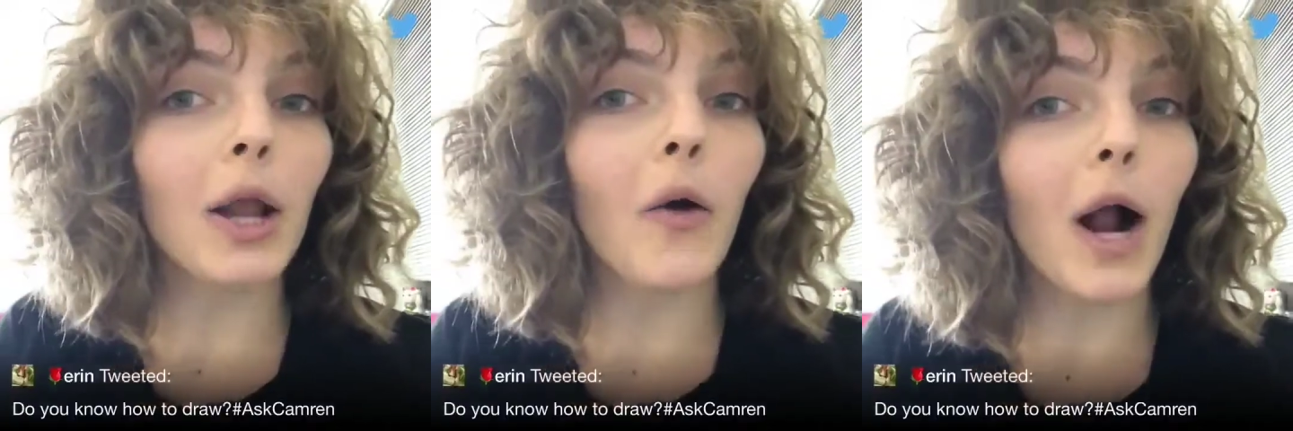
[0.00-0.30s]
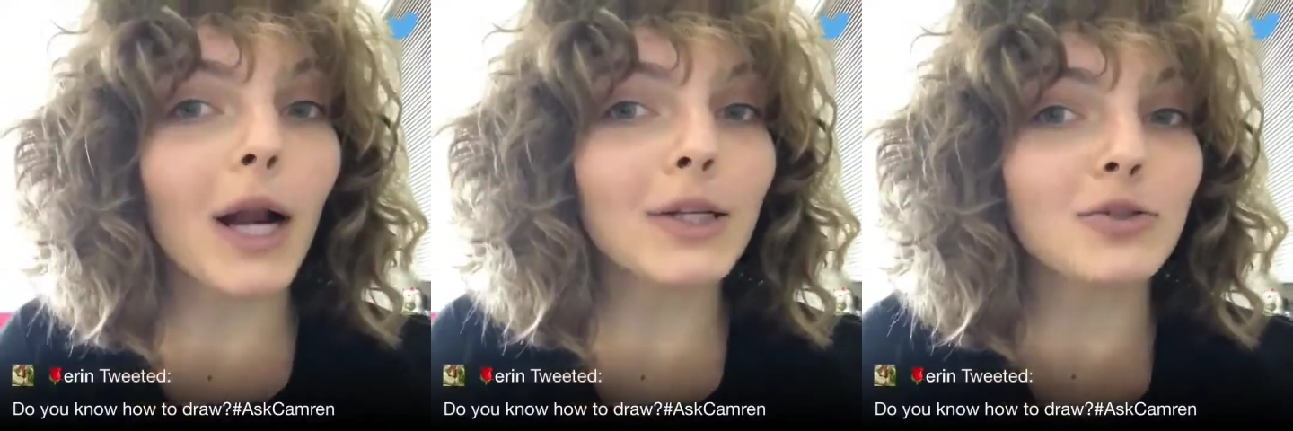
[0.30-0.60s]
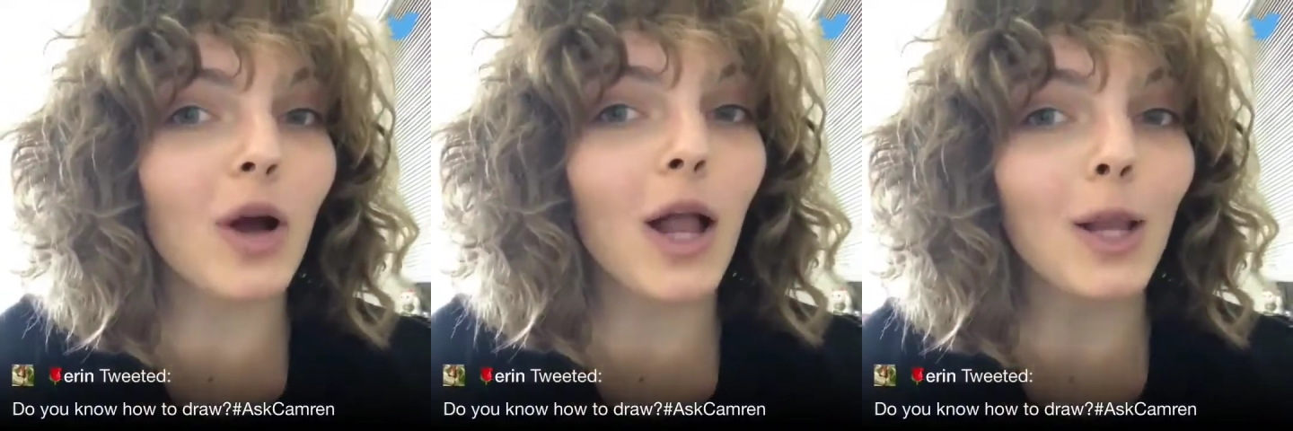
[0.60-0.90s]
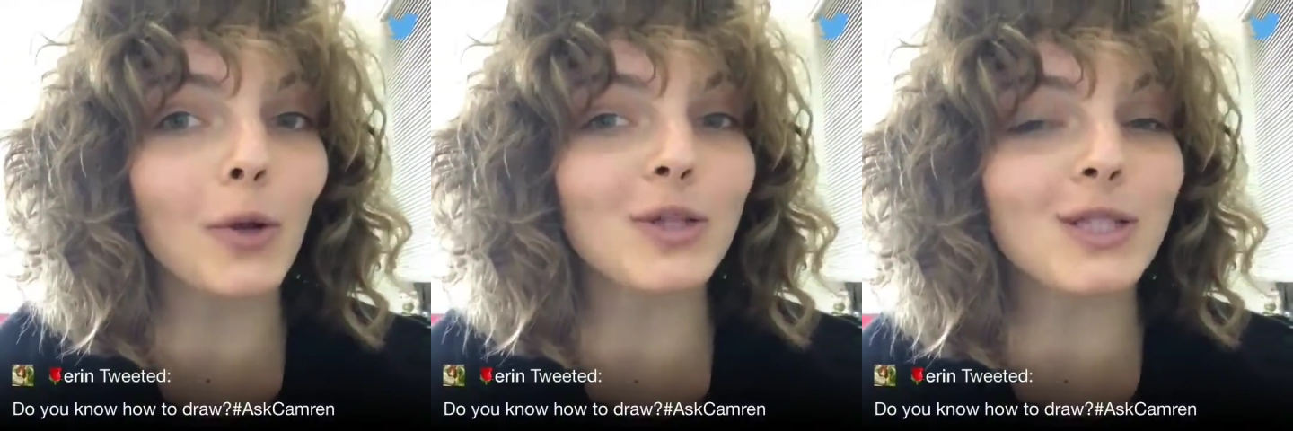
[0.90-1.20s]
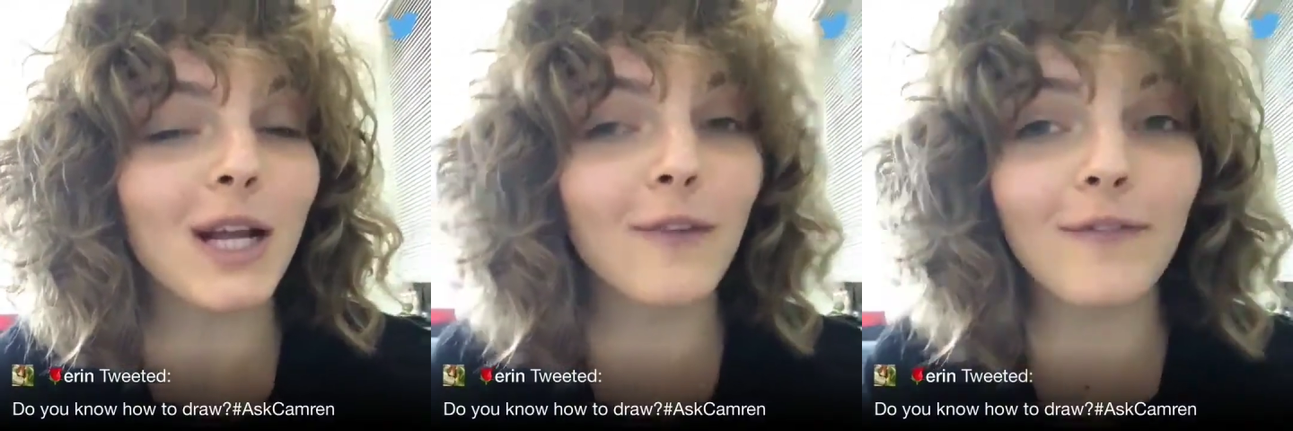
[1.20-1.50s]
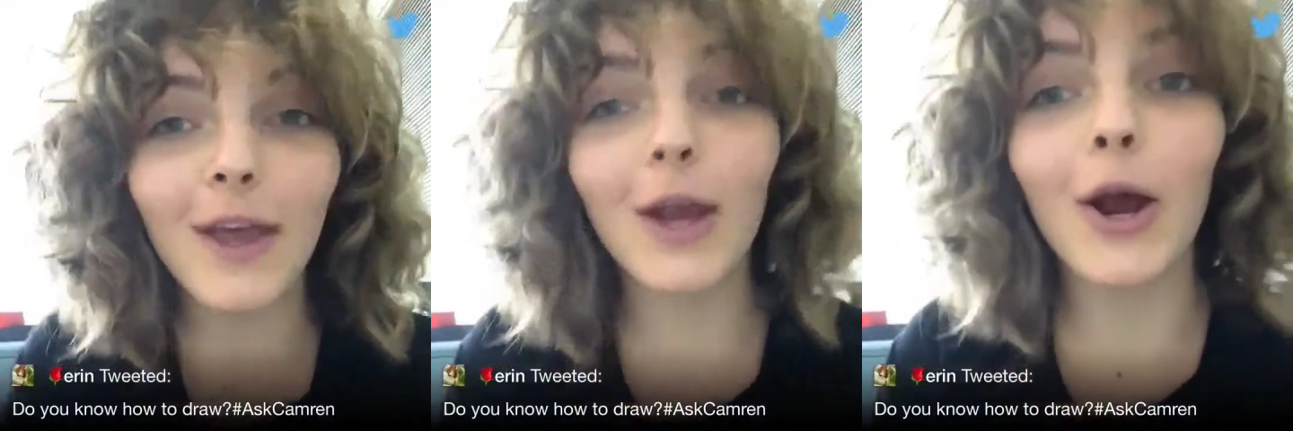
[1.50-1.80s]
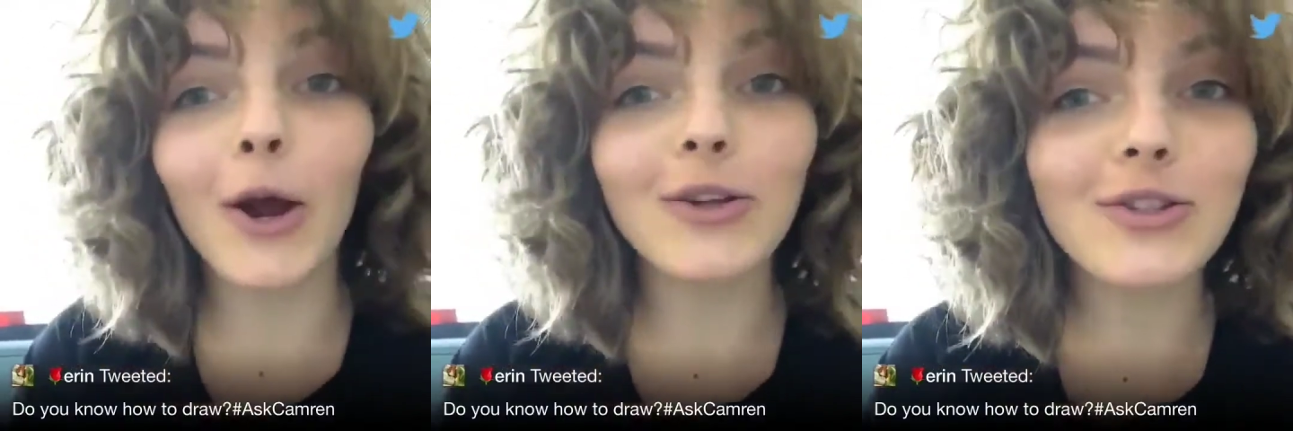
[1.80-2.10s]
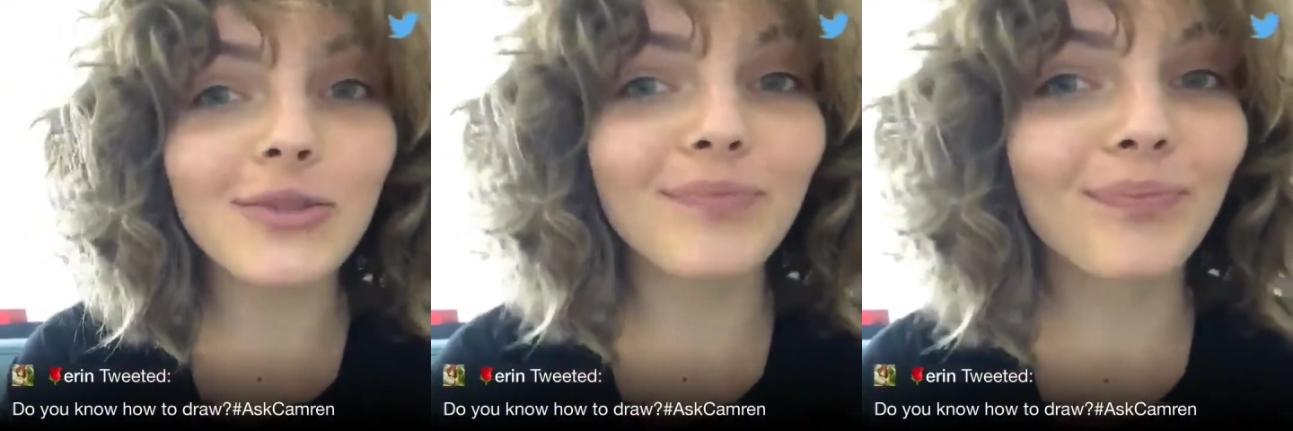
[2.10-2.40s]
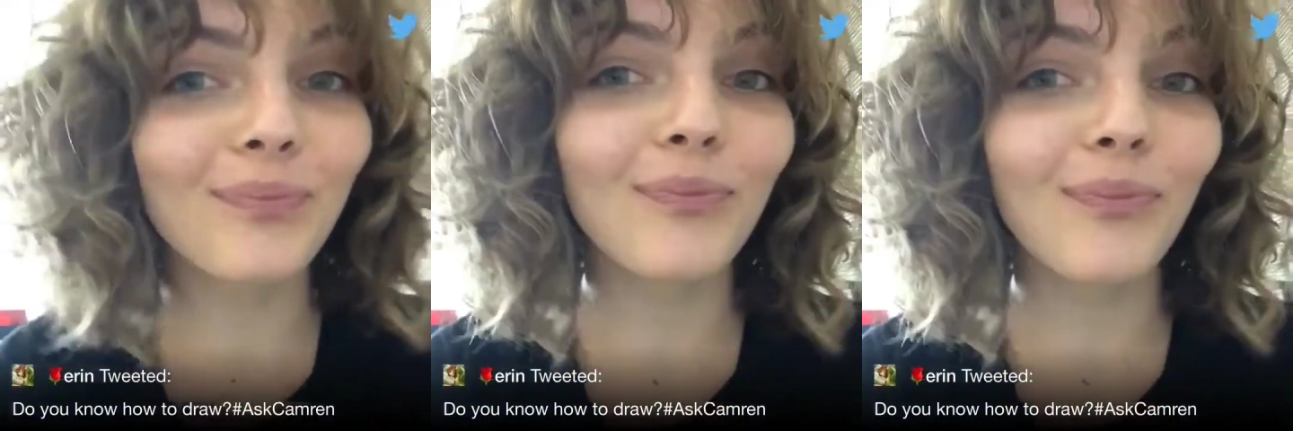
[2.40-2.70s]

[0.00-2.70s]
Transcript: I know how to draw little stick figures.